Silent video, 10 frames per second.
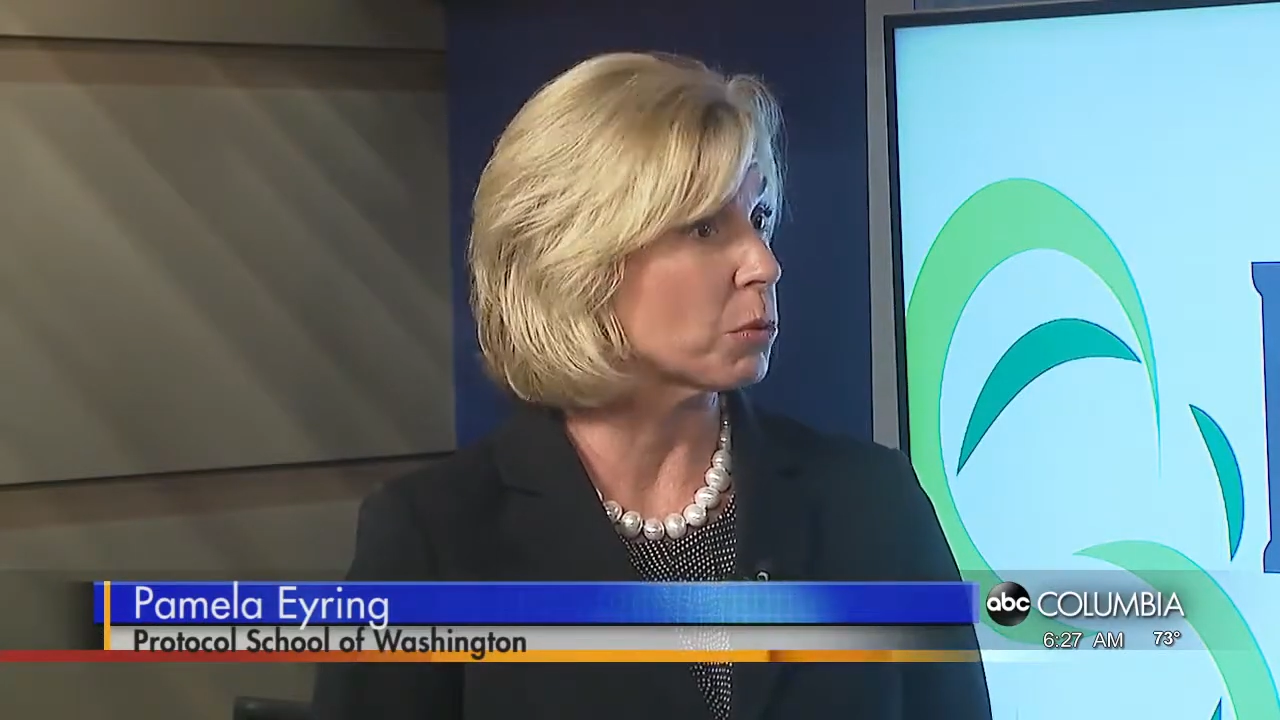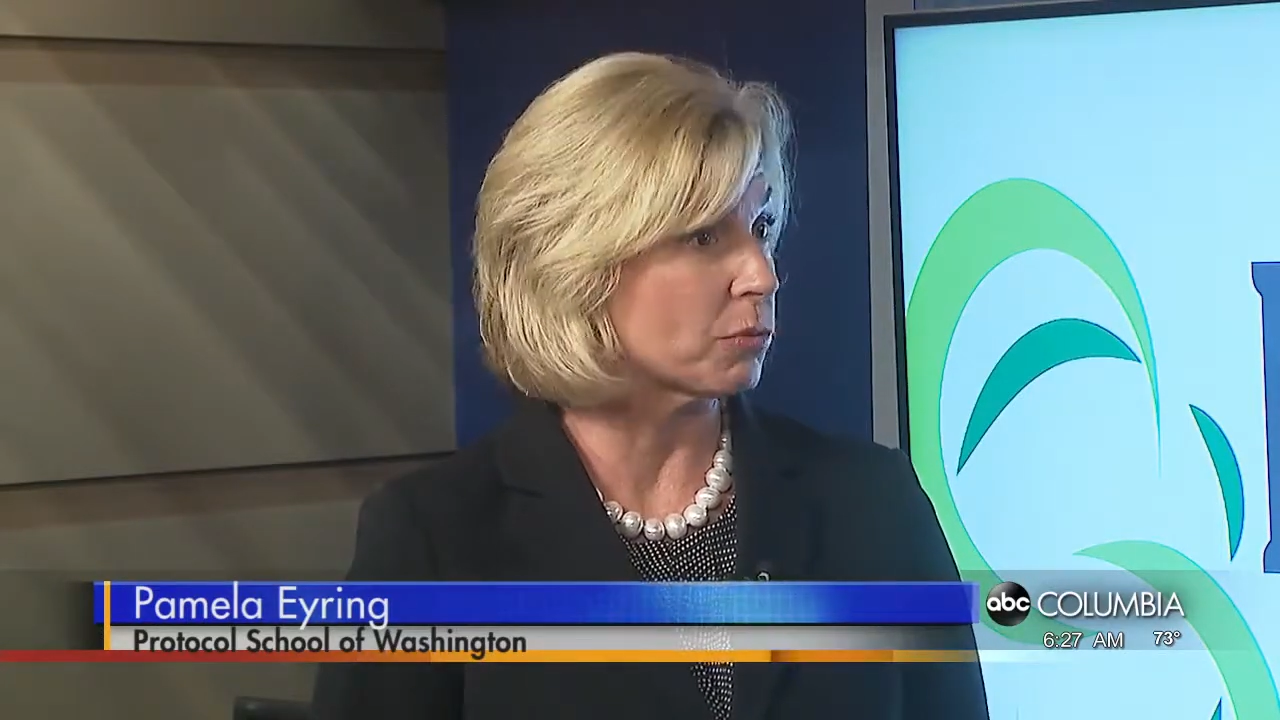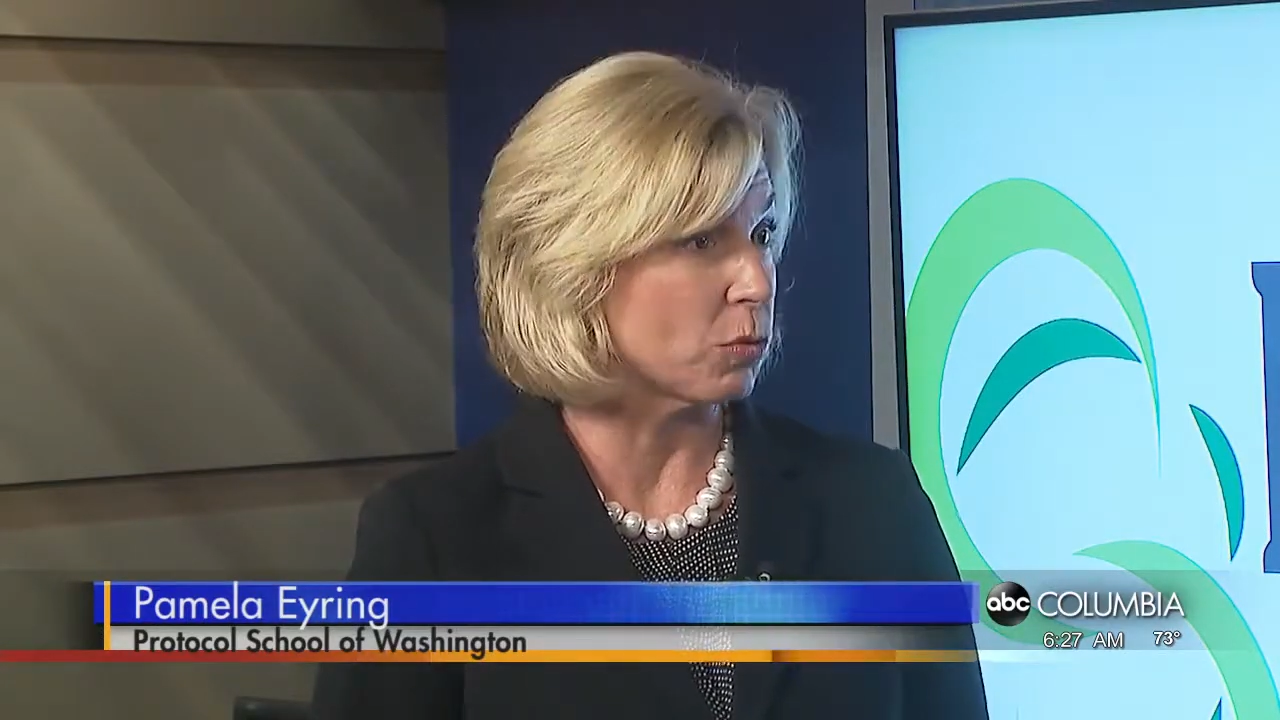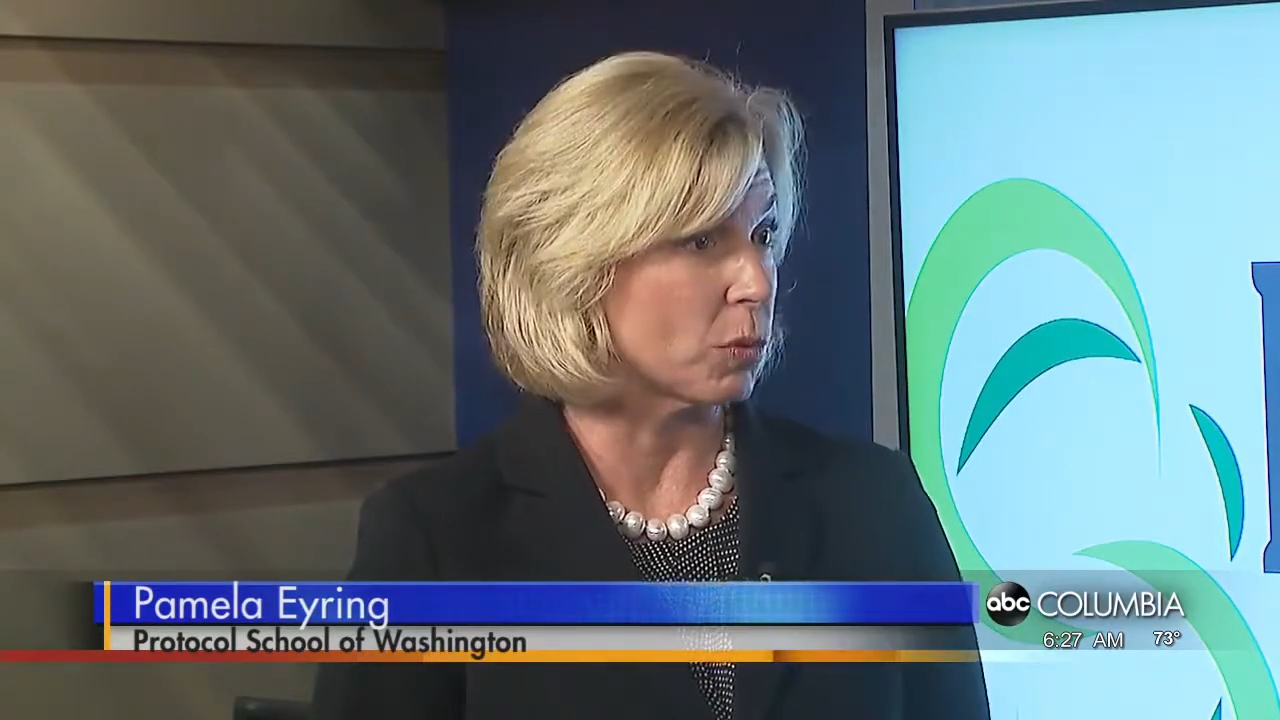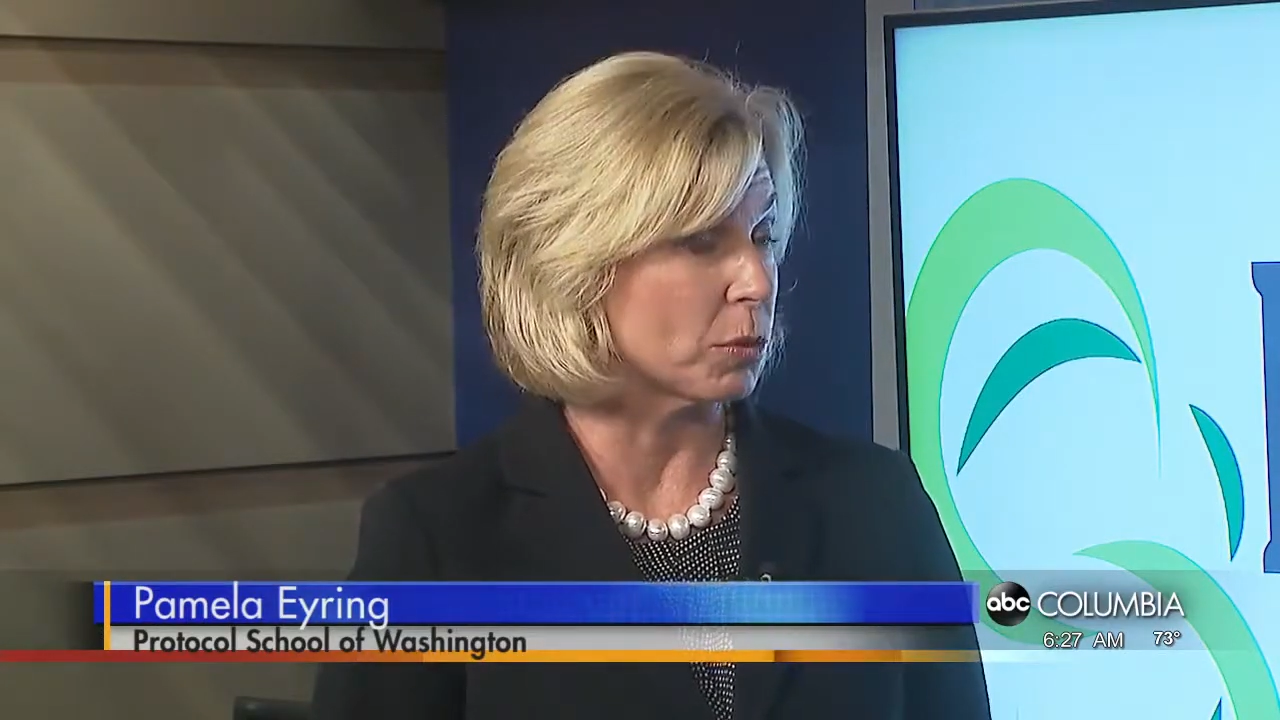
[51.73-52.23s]

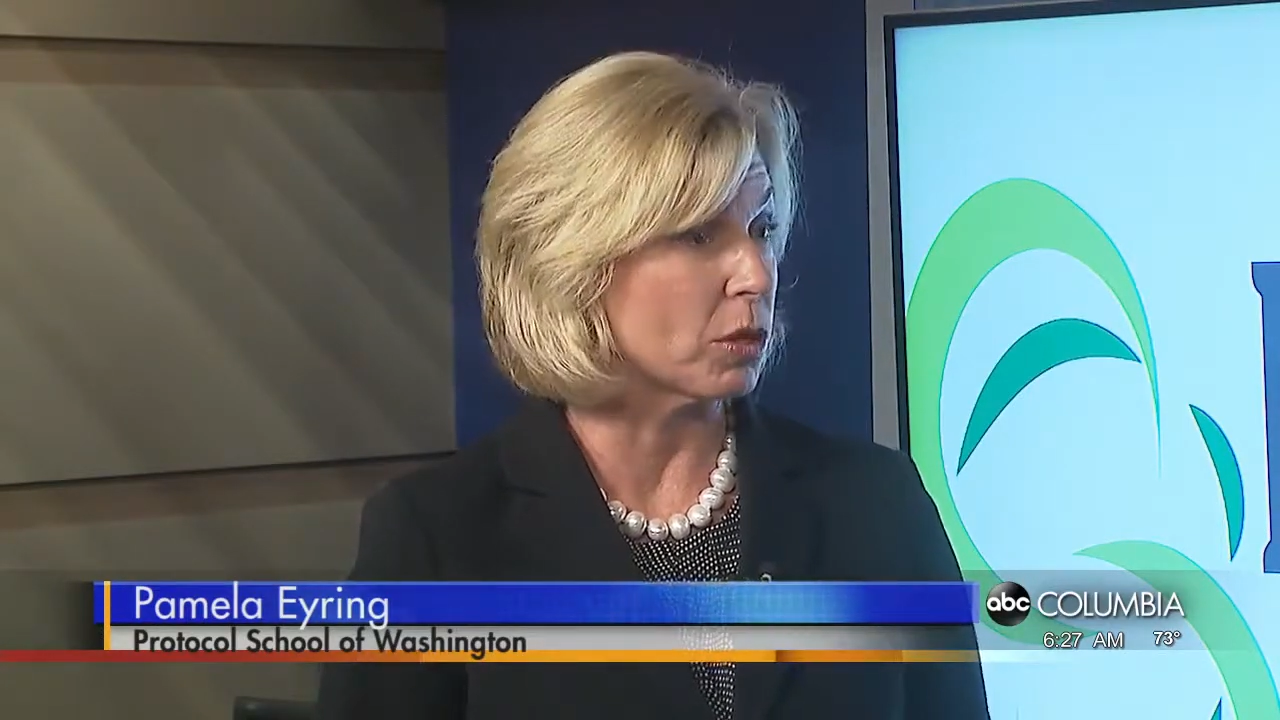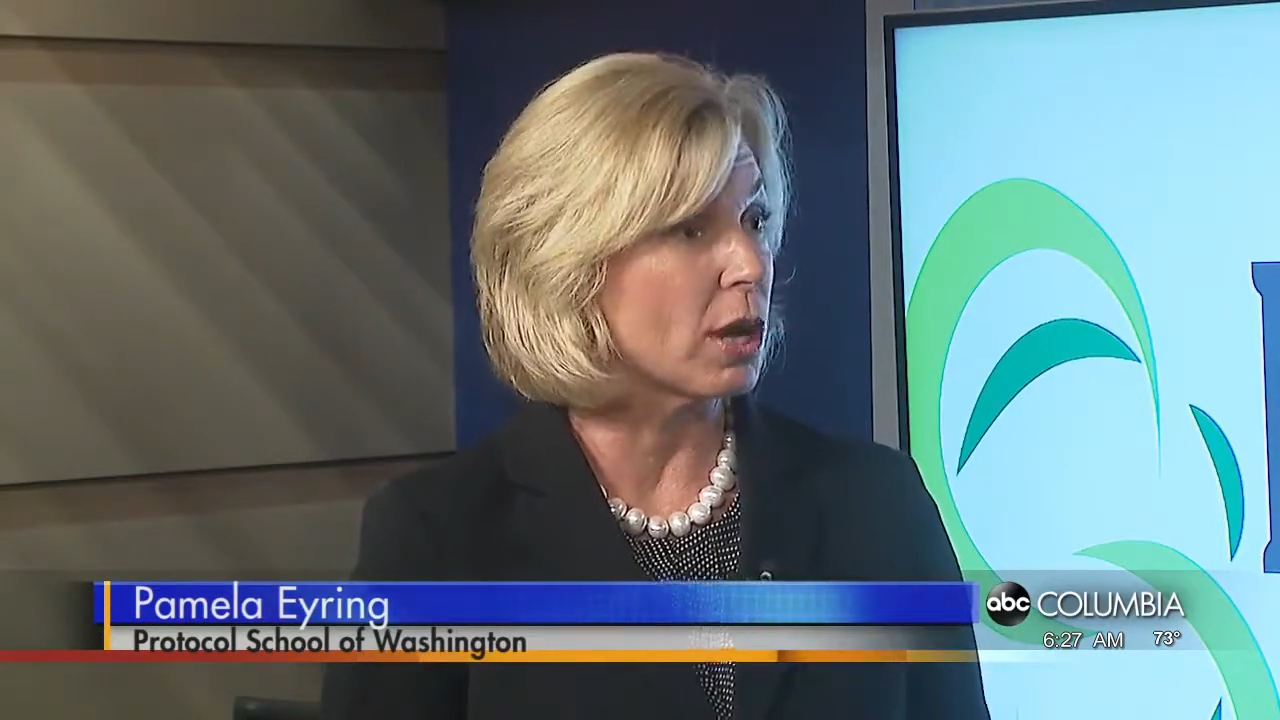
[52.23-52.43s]
performer.